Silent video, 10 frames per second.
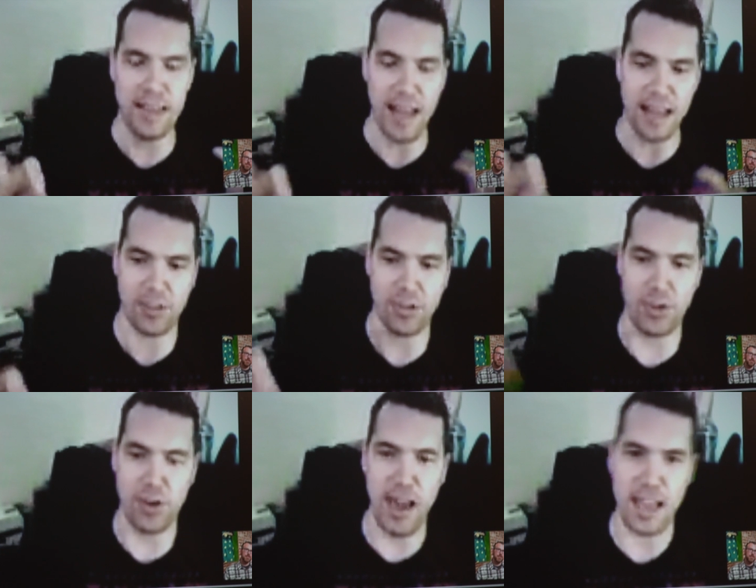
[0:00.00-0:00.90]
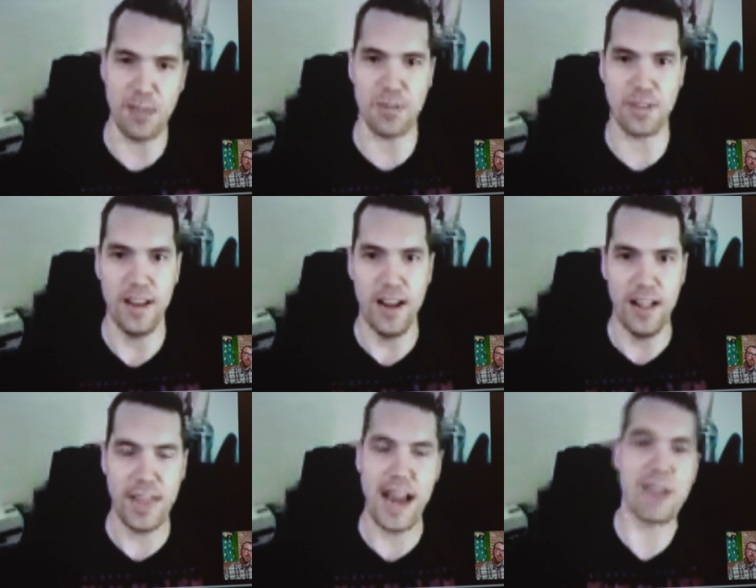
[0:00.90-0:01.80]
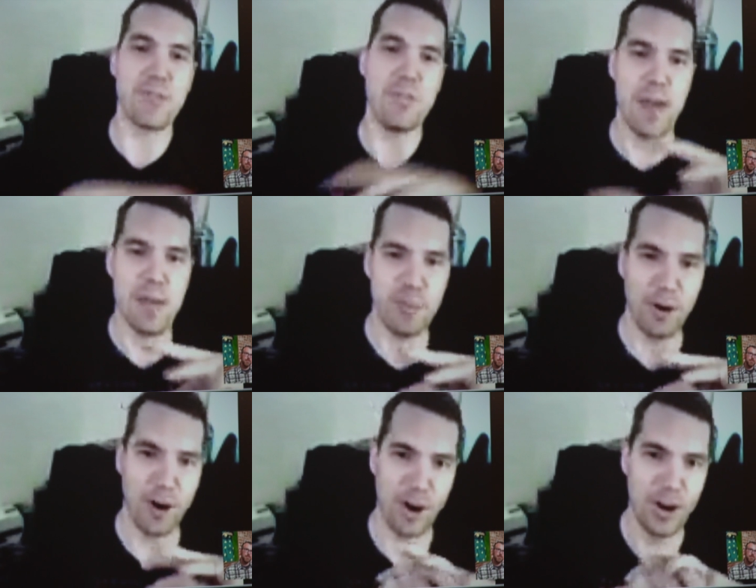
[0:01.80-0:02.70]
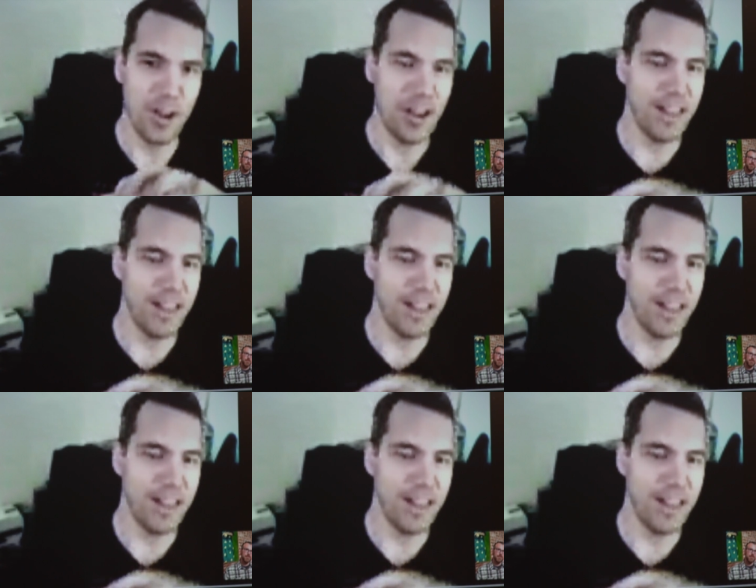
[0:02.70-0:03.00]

like, surnames that I remember,